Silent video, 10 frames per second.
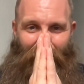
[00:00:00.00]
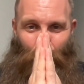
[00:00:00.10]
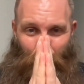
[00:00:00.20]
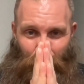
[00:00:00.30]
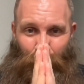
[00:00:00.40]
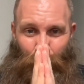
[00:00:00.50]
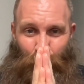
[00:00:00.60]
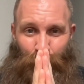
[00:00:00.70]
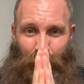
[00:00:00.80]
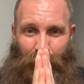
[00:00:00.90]
I wish
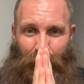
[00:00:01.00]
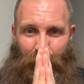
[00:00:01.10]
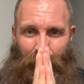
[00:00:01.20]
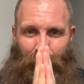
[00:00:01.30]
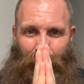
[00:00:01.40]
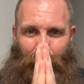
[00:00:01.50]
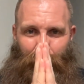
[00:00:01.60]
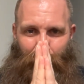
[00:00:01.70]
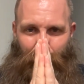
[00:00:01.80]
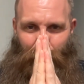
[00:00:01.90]
you
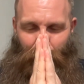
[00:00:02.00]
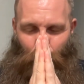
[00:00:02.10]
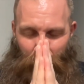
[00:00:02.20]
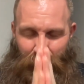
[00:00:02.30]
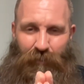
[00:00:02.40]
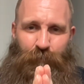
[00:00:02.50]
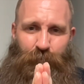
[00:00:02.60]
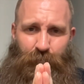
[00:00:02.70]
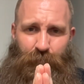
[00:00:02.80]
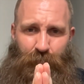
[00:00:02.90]
wisdom,